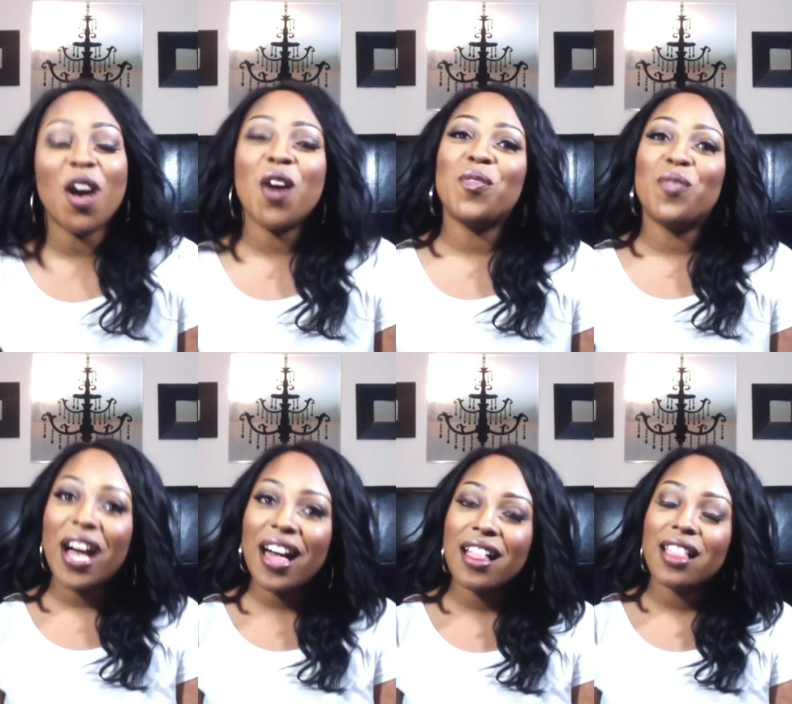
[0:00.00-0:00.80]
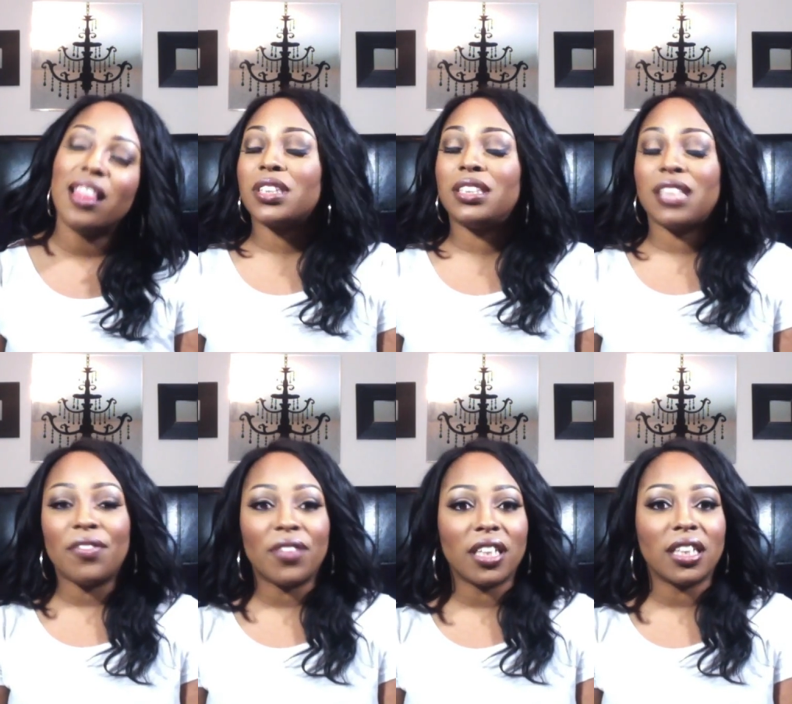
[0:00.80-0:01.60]
Well,
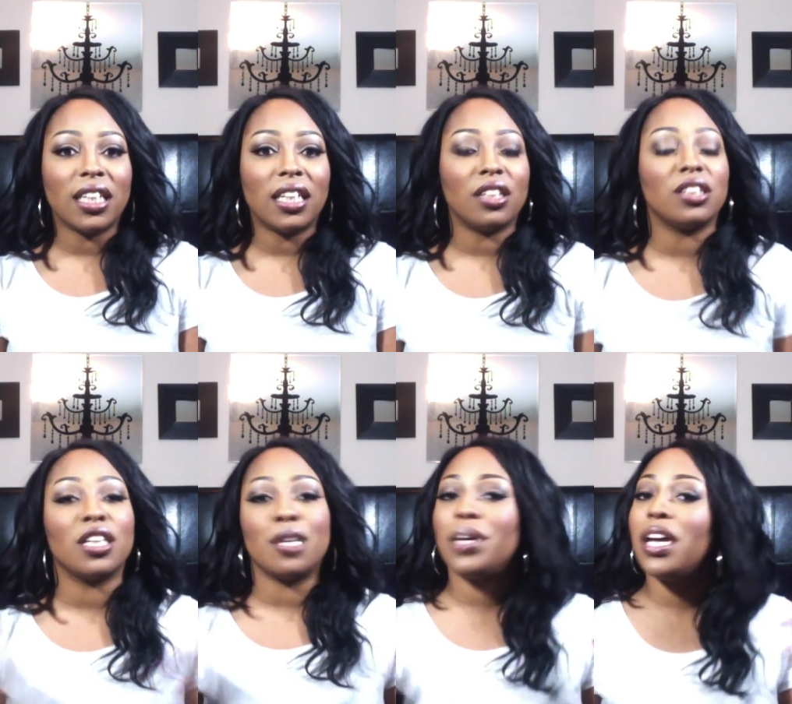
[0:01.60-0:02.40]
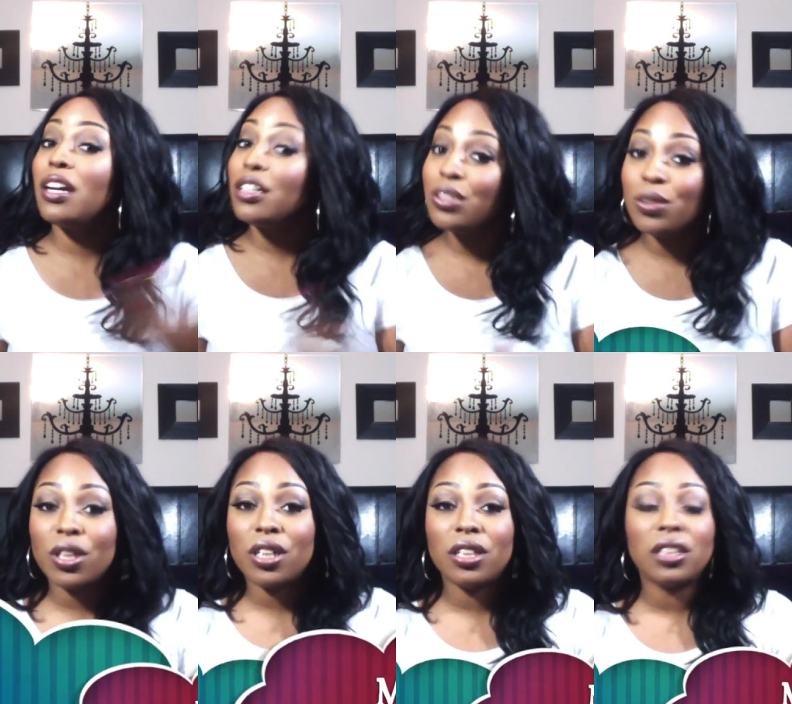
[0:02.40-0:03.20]
definitely there's going to be hair
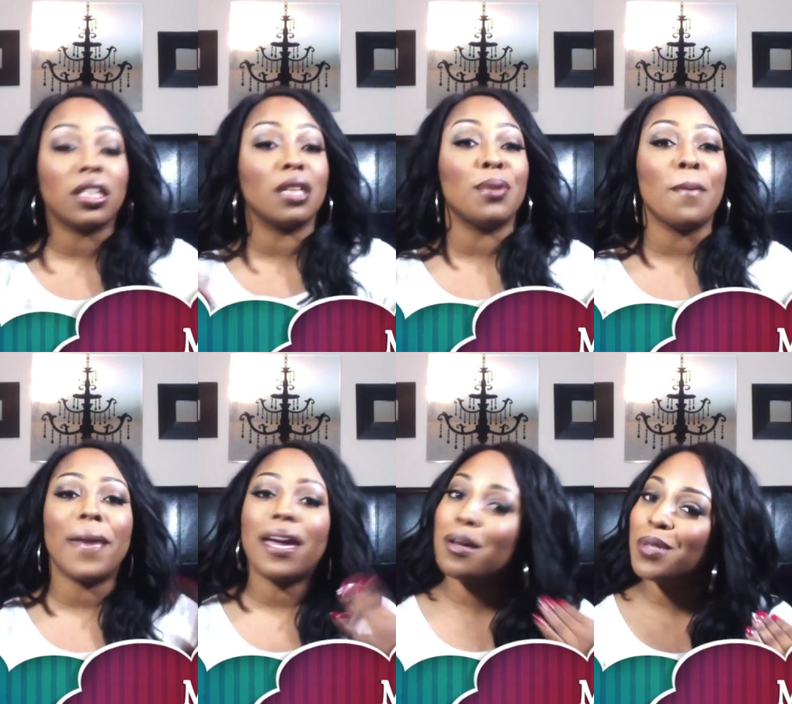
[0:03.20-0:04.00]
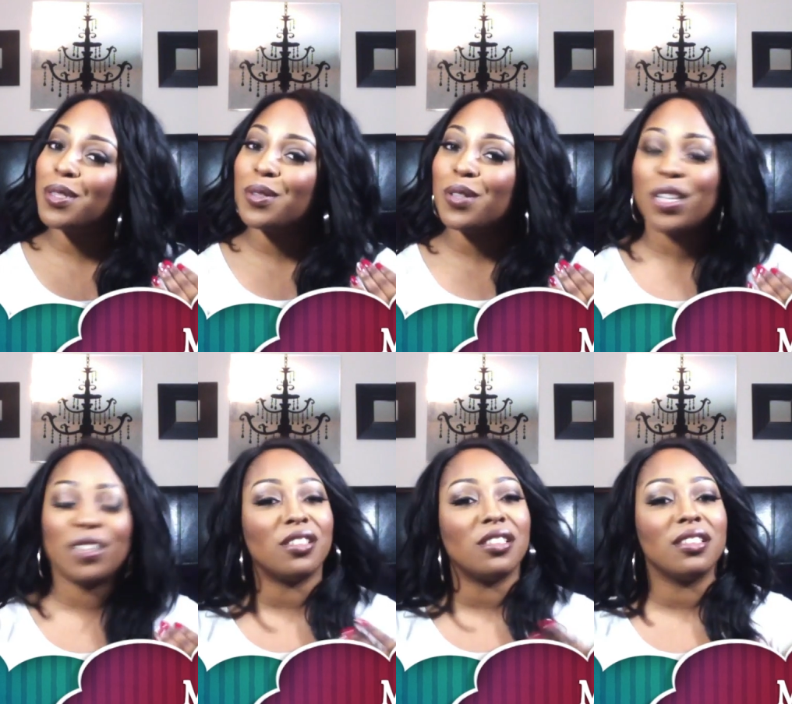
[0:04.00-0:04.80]
tutorials, going to be makeup
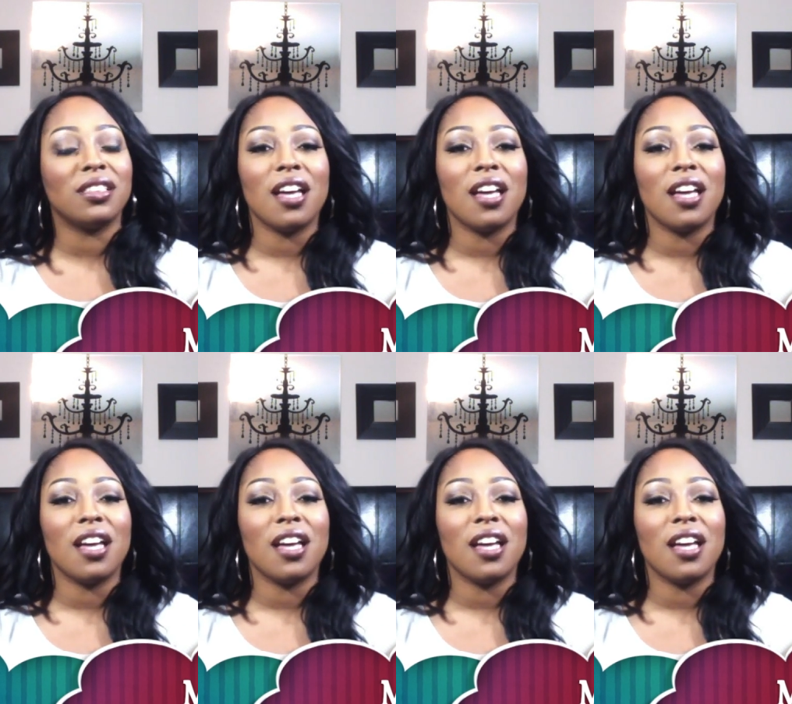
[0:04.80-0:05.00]
tutorials,